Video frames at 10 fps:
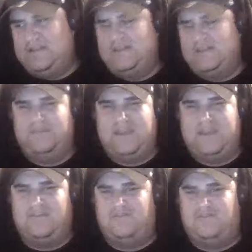little bit
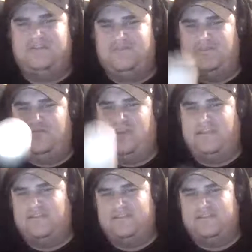out of reach for the
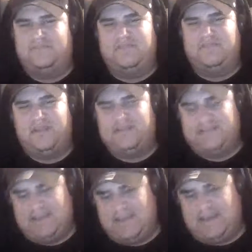Raiders. I'd probably
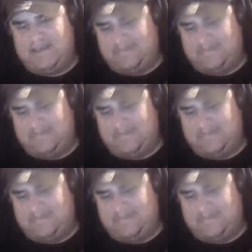say